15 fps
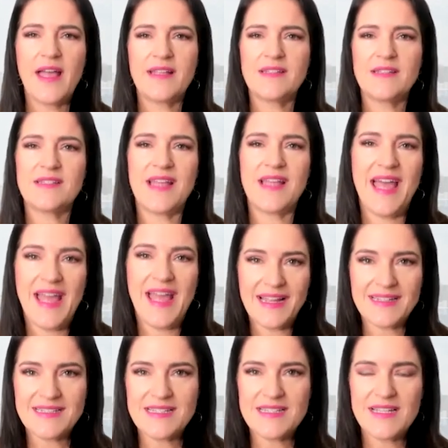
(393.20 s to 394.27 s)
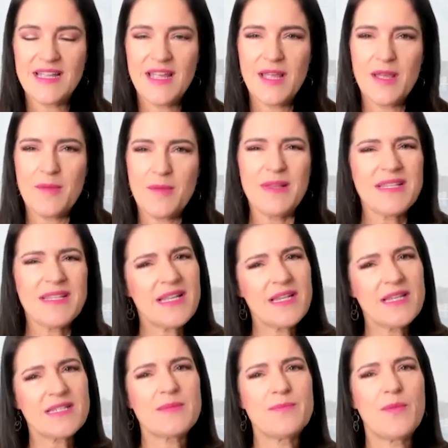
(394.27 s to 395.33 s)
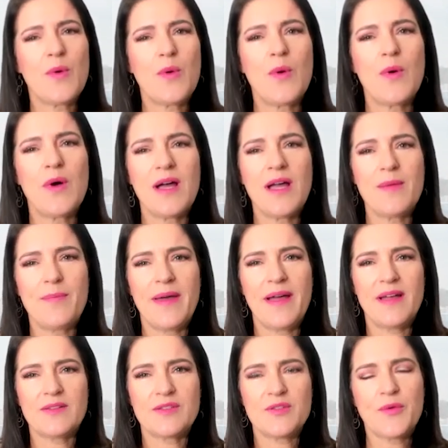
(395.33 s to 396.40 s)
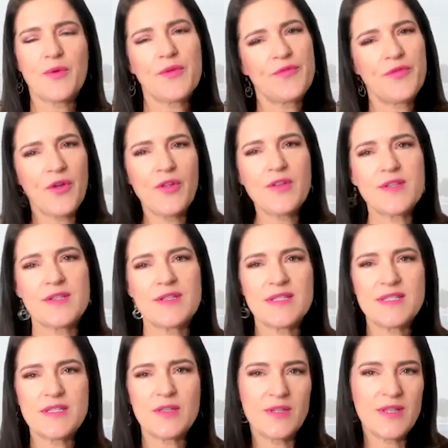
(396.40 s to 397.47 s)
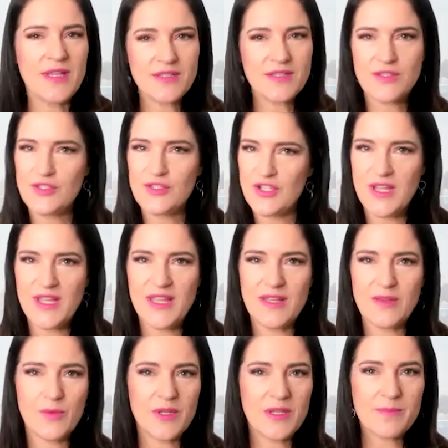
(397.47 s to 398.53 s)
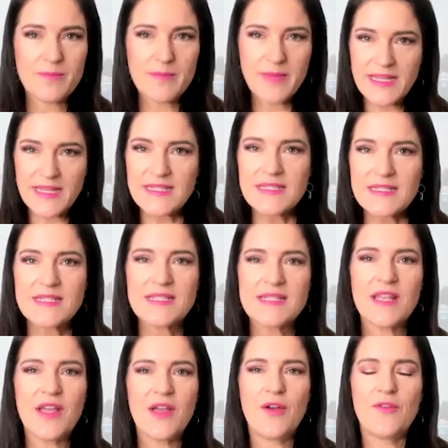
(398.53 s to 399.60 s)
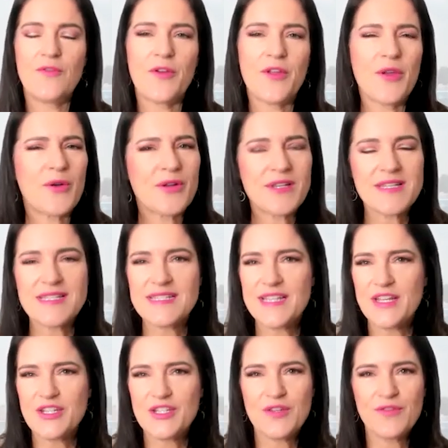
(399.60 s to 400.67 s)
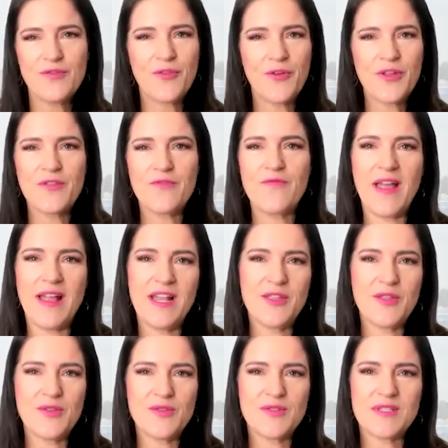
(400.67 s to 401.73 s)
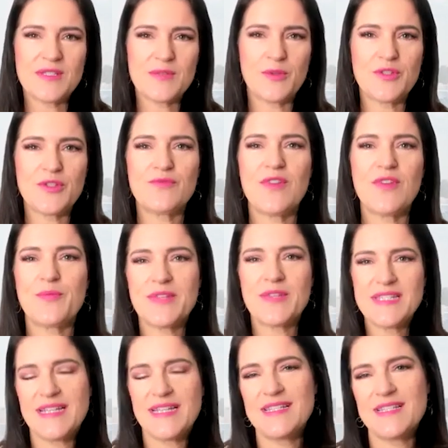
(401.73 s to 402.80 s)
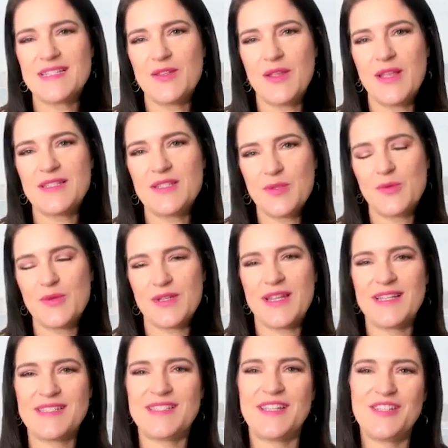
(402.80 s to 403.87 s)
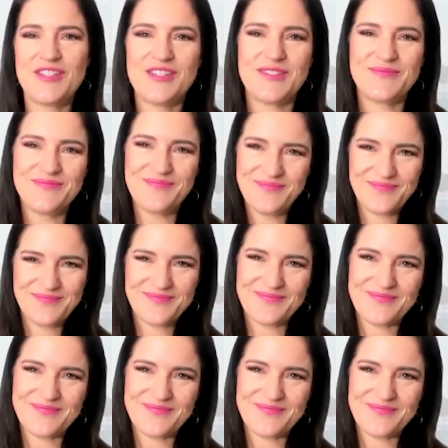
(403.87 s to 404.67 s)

and act. Please tell us more about your focus on ESG and what it means for your organization, for your values, what you represent as an organization.